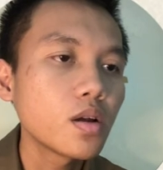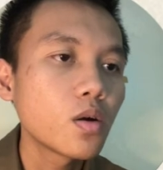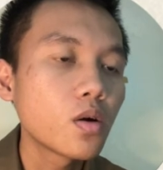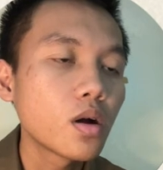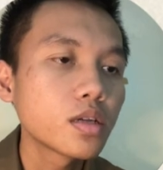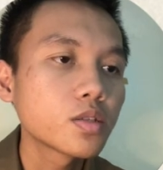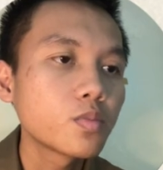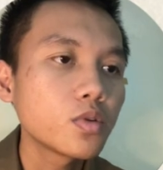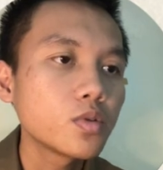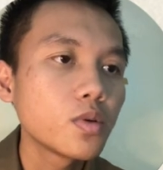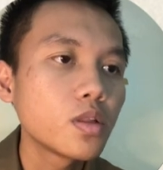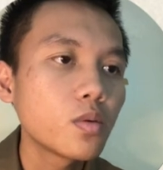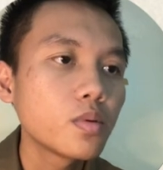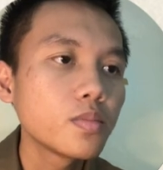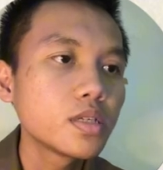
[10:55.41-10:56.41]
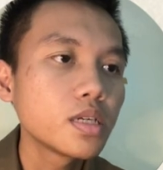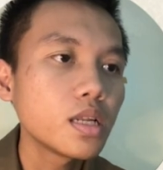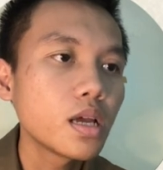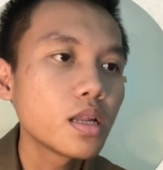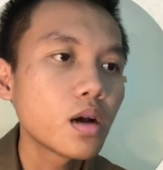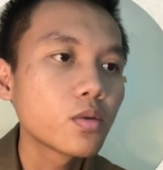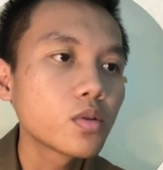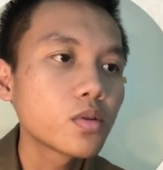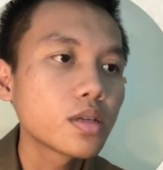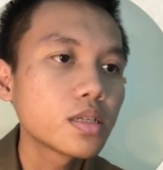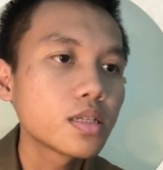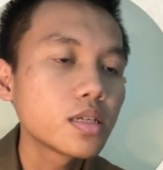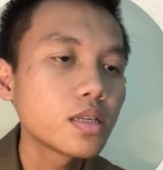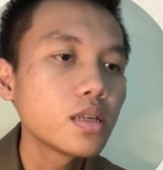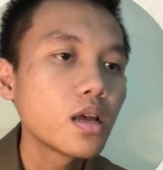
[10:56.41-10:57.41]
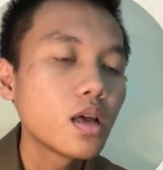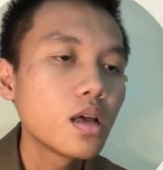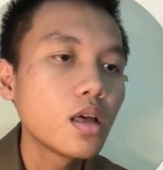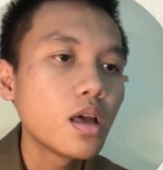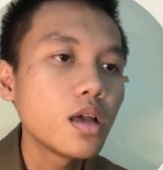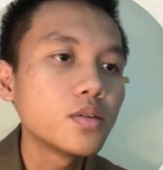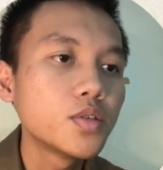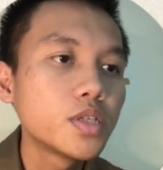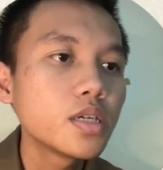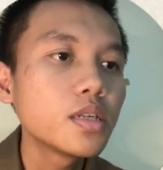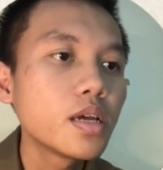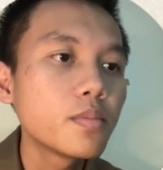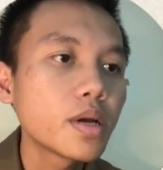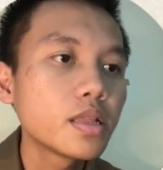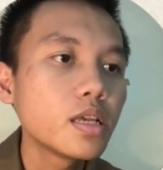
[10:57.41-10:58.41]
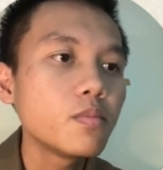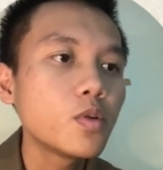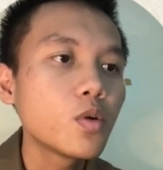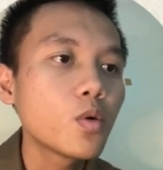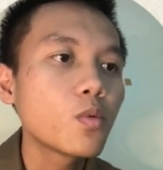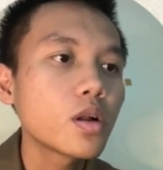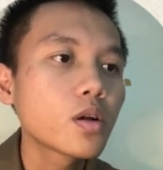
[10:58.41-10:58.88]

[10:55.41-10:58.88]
or exposed without permission and authorization. Ensure that my team know what